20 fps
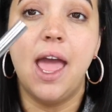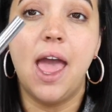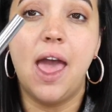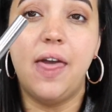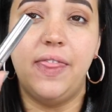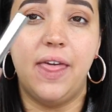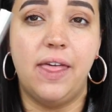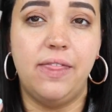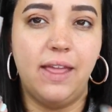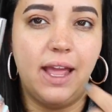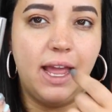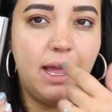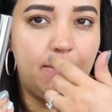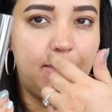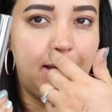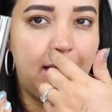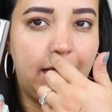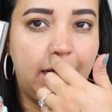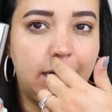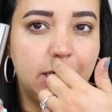And then the
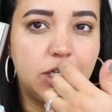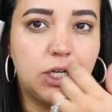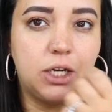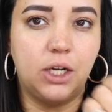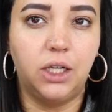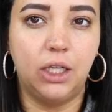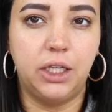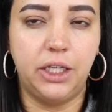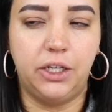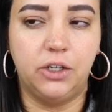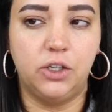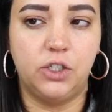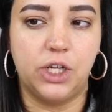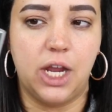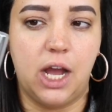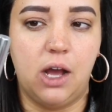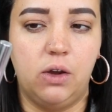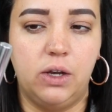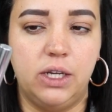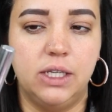ABH Clear
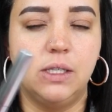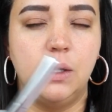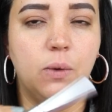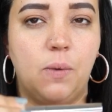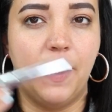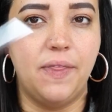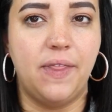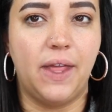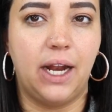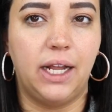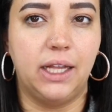Gel is the one that